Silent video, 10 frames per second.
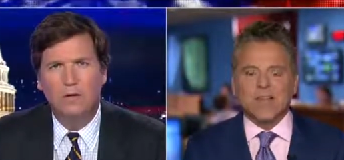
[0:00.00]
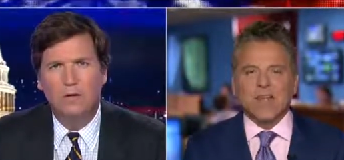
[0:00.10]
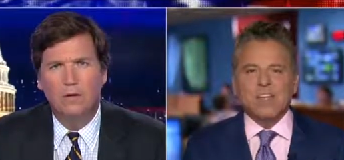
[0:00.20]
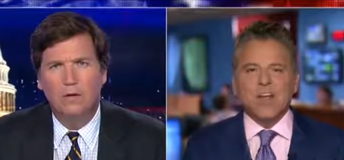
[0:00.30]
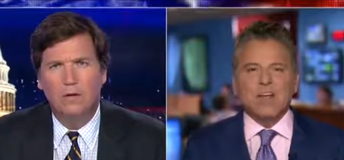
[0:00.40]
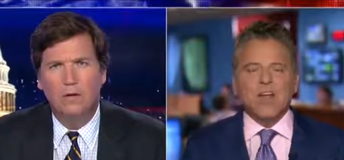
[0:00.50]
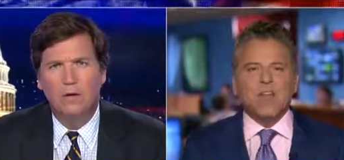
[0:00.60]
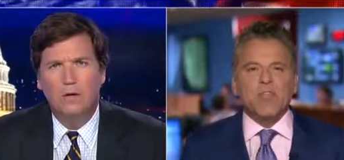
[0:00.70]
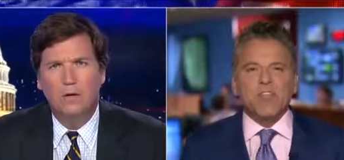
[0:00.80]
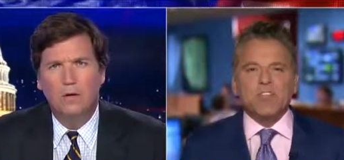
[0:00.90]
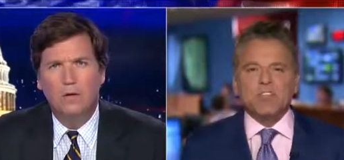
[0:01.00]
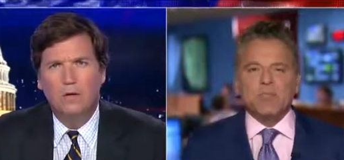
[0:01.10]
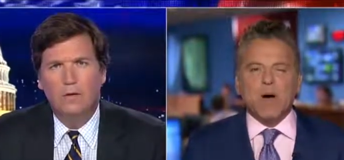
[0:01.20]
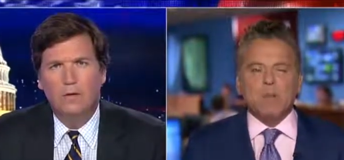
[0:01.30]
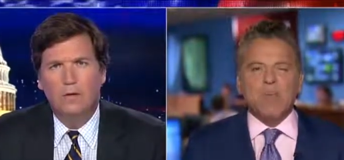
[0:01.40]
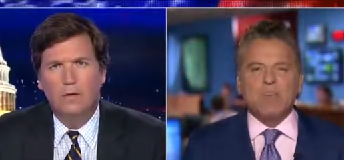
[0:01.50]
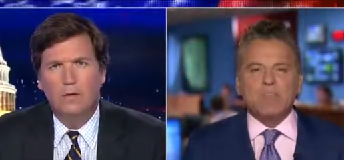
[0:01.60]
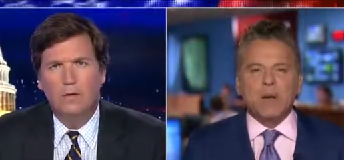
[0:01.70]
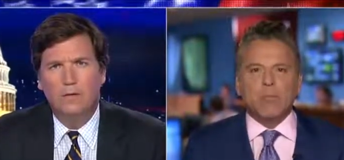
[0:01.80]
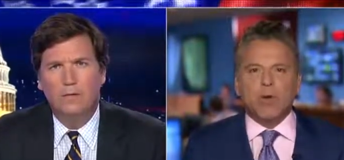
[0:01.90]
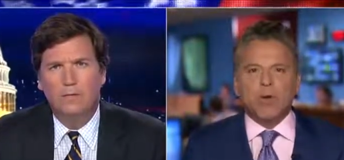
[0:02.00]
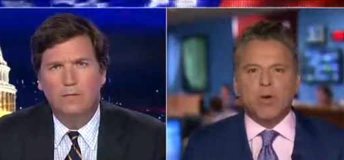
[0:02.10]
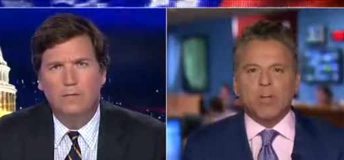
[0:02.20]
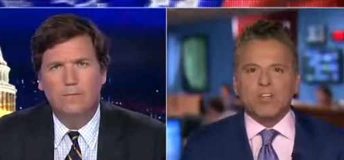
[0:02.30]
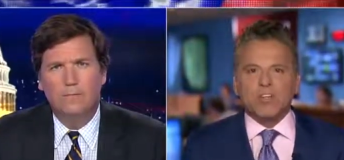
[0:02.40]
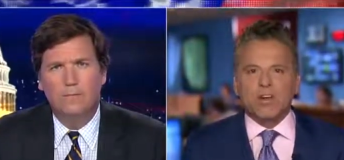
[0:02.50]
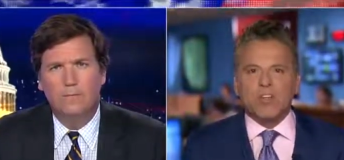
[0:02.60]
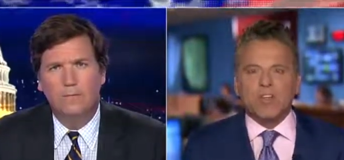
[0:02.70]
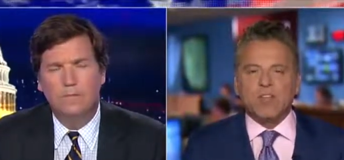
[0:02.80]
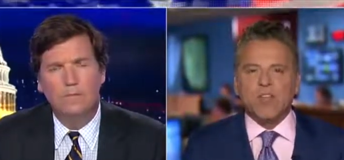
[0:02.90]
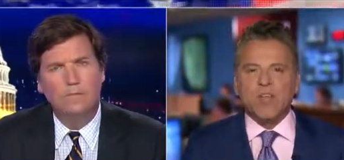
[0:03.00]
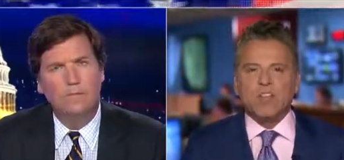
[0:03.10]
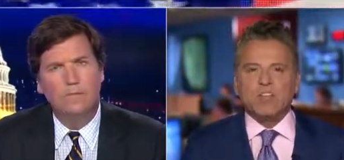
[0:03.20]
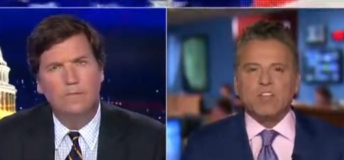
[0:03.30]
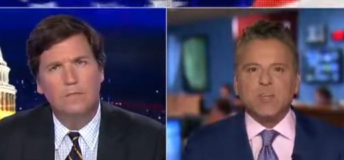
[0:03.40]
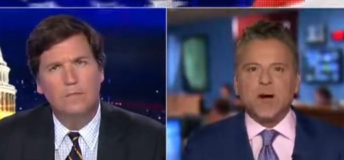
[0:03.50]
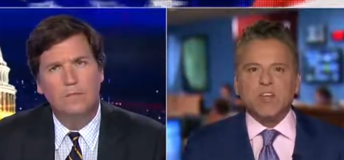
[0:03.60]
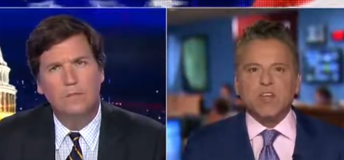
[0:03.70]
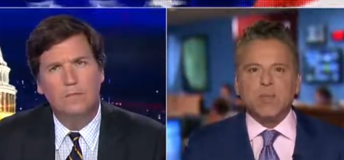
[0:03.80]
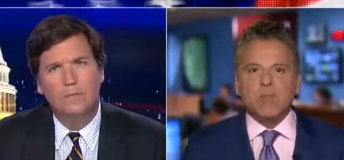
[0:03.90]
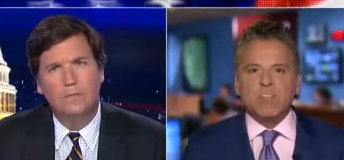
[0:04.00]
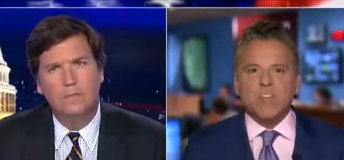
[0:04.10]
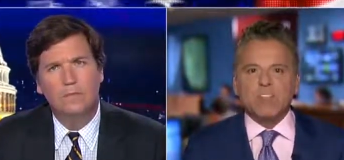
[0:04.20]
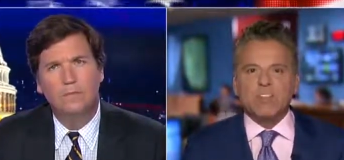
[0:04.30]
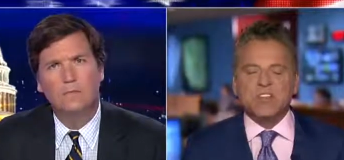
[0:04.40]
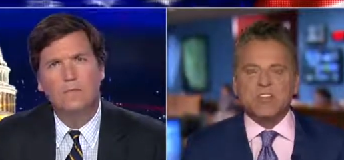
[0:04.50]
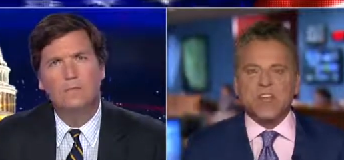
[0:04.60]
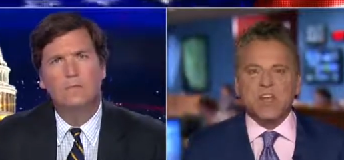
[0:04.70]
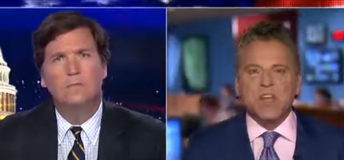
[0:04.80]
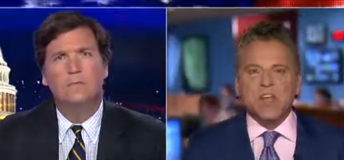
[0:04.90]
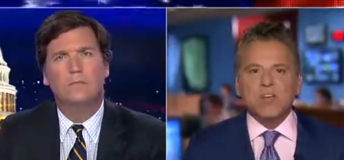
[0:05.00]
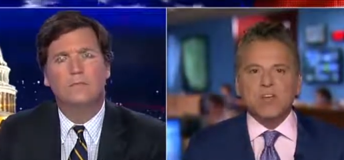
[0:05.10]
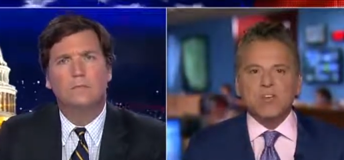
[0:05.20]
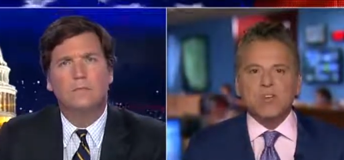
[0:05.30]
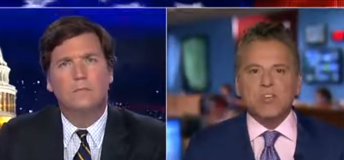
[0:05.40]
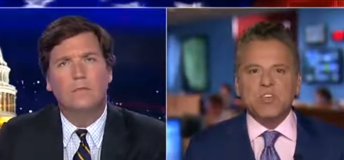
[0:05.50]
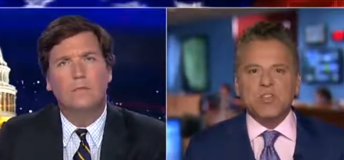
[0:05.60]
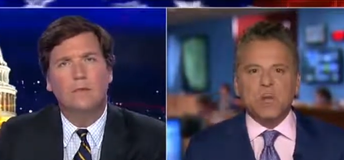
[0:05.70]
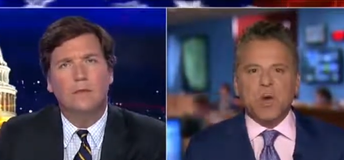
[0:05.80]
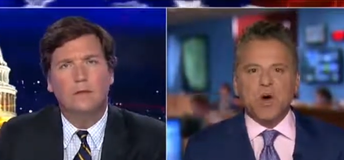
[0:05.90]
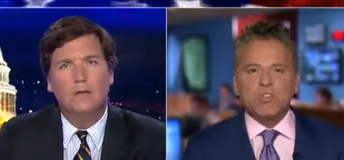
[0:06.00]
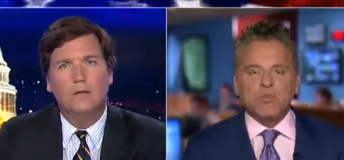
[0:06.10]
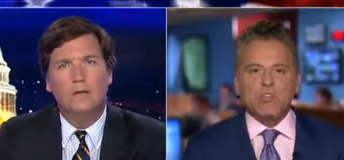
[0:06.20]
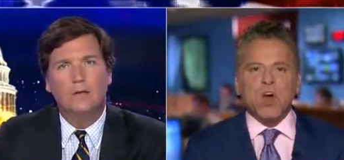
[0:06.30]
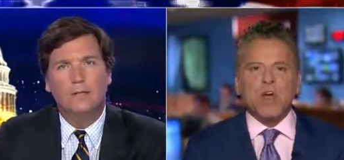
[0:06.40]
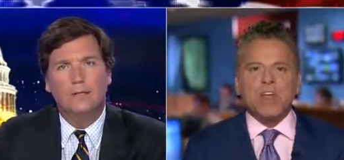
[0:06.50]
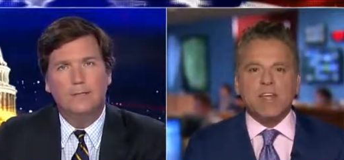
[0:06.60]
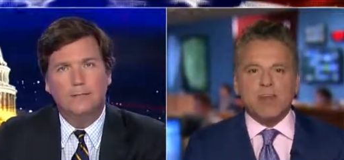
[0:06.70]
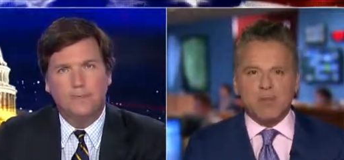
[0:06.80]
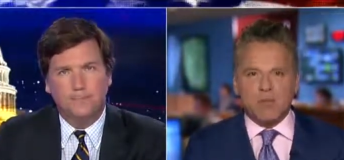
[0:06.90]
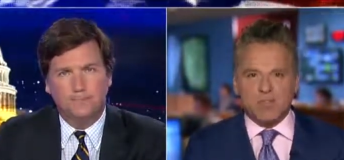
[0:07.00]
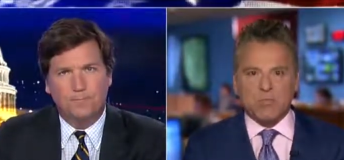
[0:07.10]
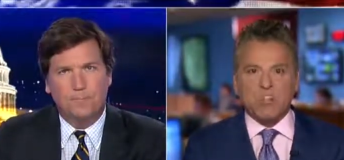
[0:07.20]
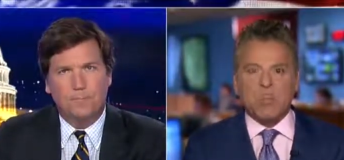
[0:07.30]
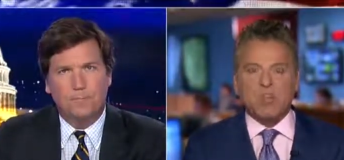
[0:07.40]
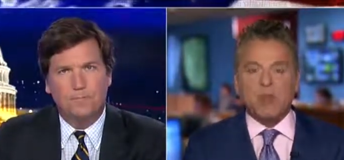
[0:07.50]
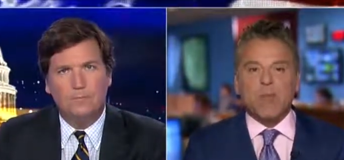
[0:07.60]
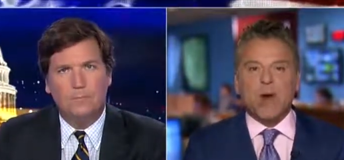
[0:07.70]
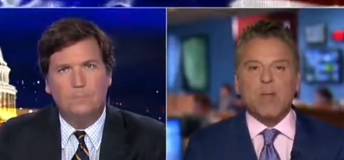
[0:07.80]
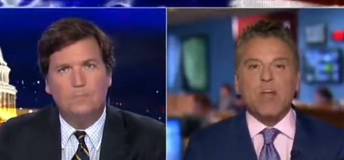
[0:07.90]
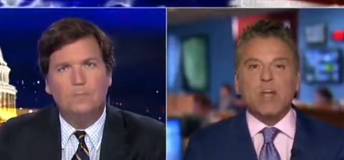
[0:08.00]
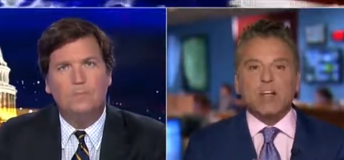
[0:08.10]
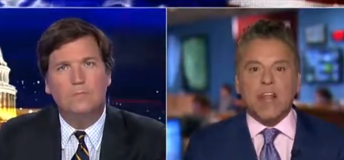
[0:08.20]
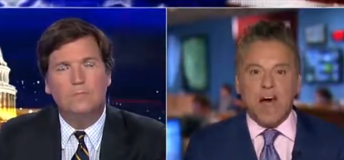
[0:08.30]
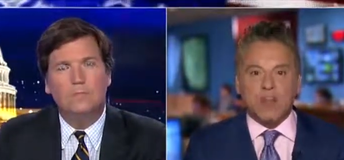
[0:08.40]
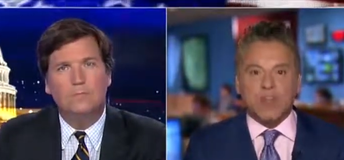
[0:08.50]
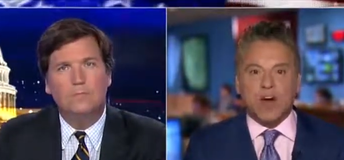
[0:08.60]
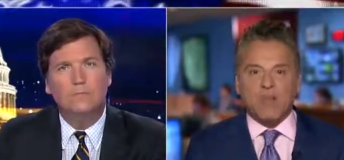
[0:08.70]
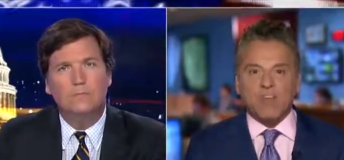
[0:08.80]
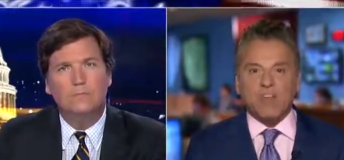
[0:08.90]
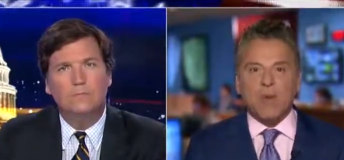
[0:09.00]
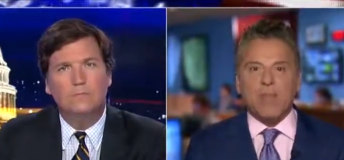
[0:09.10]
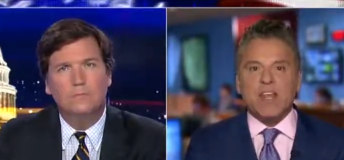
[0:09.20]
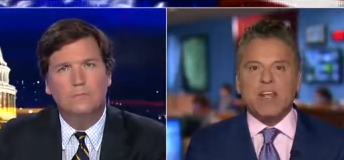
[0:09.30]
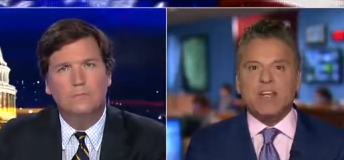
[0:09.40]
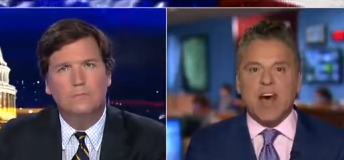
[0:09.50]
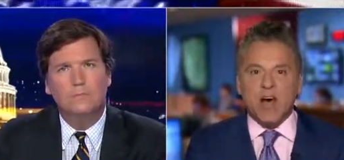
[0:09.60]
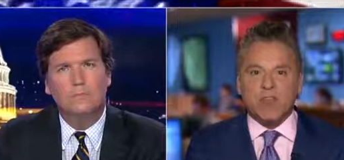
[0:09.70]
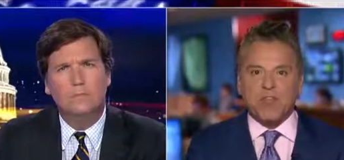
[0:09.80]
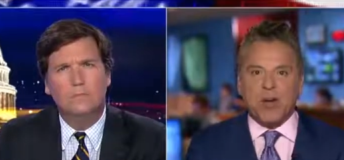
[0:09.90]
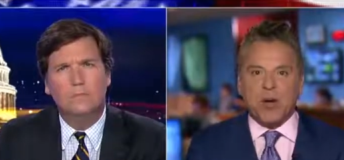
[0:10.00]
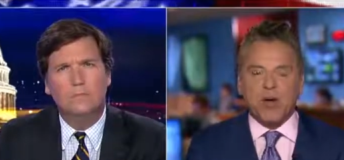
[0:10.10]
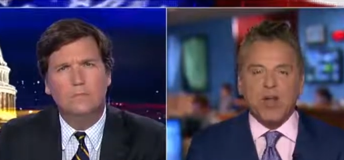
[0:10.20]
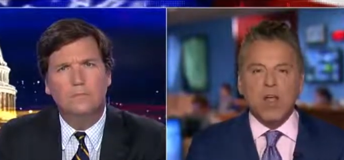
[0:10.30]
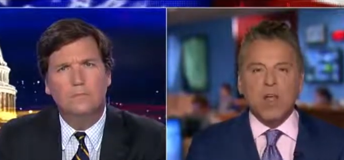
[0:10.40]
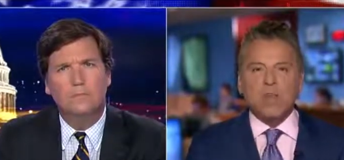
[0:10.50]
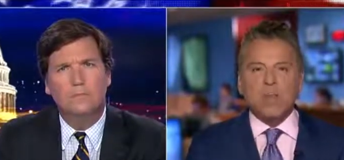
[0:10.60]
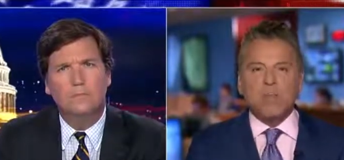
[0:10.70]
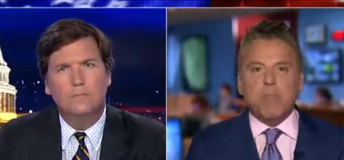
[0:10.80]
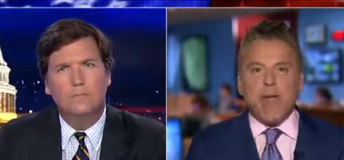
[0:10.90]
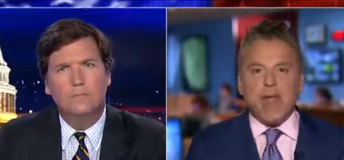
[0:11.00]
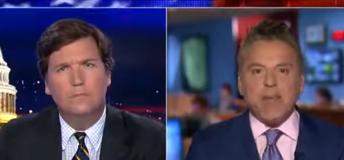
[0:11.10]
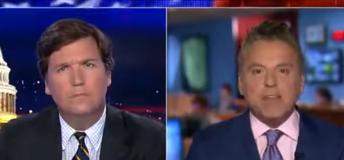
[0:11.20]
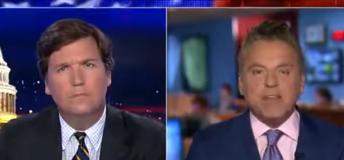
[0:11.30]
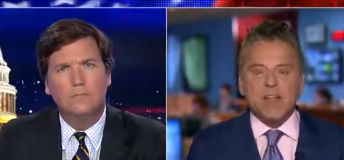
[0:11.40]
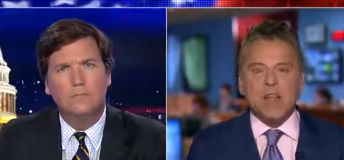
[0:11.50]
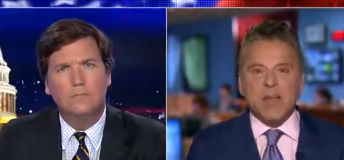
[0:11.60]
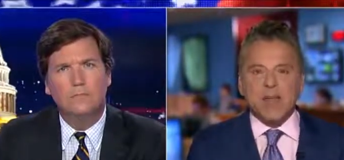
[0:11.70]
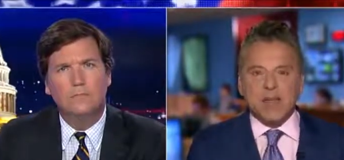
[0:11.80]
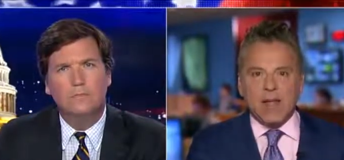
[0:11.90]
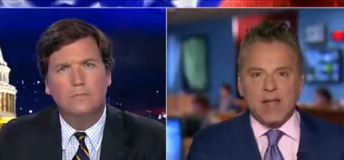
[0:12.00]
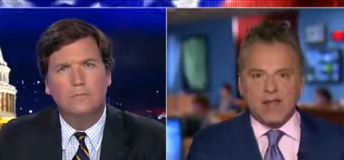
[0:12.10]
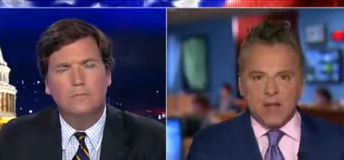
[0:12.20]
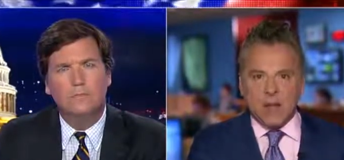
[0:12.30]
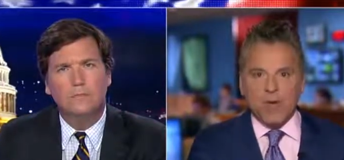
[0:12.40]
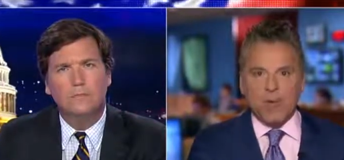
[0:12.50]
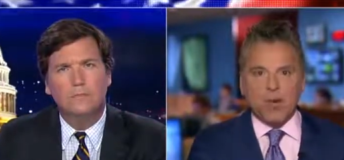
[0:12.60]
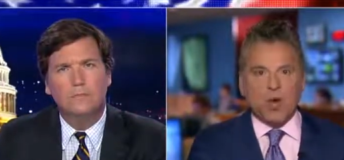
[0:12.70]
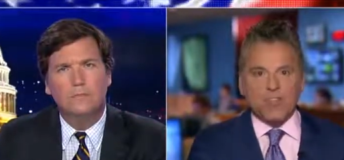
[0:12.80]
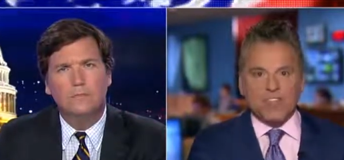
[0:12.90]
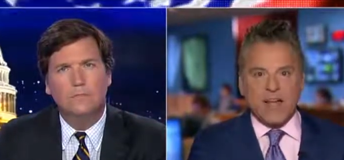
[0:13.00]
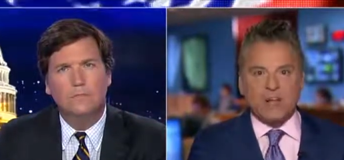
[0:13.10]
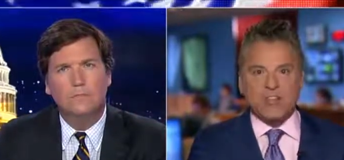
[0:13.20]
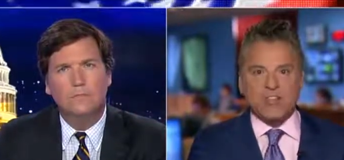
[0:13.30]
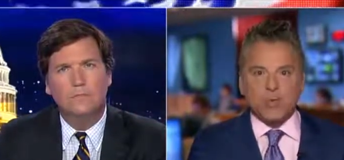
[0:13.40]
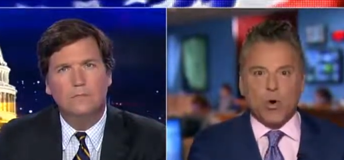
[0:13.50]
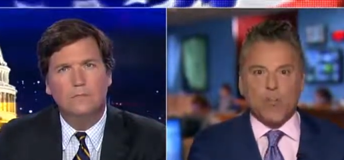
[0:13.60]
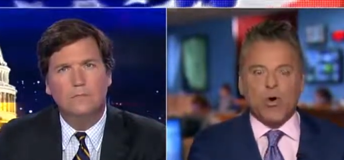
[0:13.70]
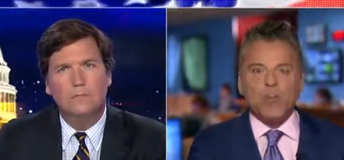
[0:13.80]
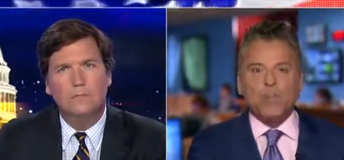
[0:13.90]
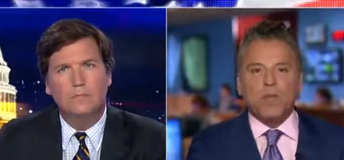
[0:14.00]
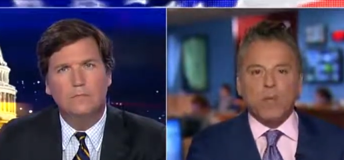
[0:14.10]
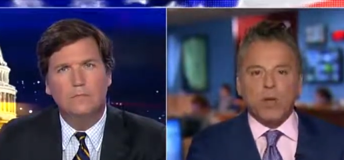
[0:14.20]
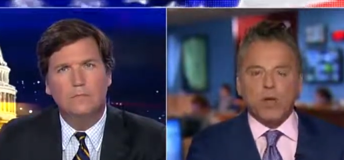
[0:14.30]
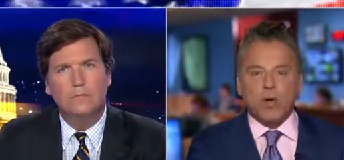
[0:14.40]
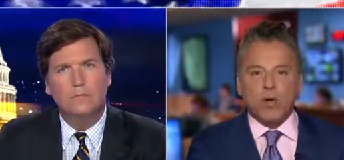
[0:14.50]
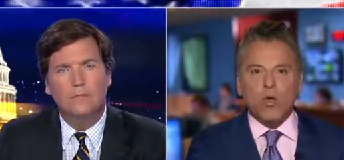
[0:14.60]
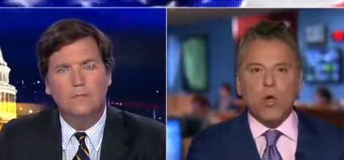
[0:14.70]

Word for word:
Speaker 1: Yeah, Tucker, I don't think this is about being liberal or conservative. This is about human decency. Did you see the post? We're talking specifically about Cloudflare, this company Cloudflare, that banned a, a company called Daily Stormer. Are you familiar